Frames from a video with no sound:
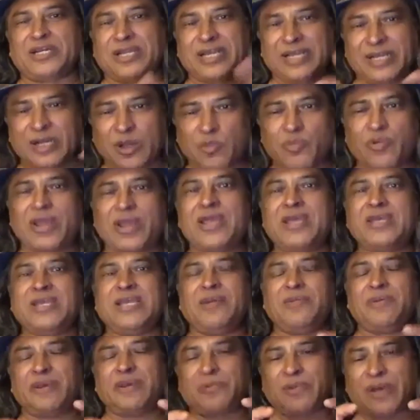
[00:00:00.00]
in a way
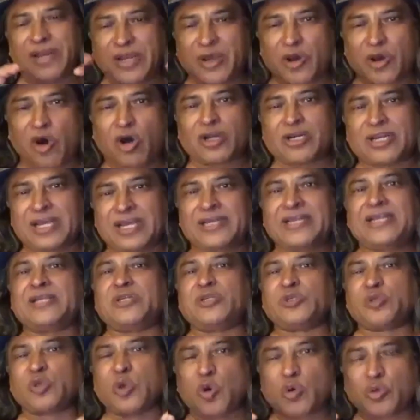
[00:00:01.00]
giving very organic
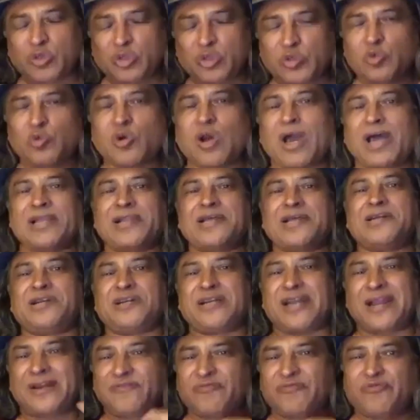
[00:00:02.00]
tone to color and